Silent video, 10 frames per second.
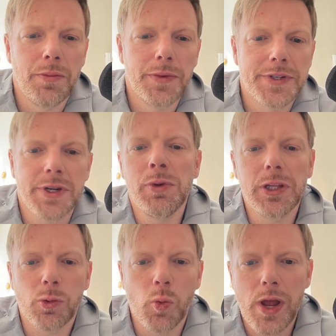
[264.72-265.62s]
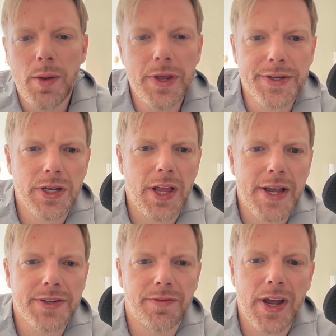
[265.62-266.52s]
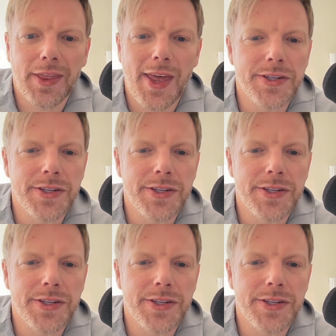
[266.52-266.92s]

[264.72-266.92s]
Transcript: Similar Web is classifying that as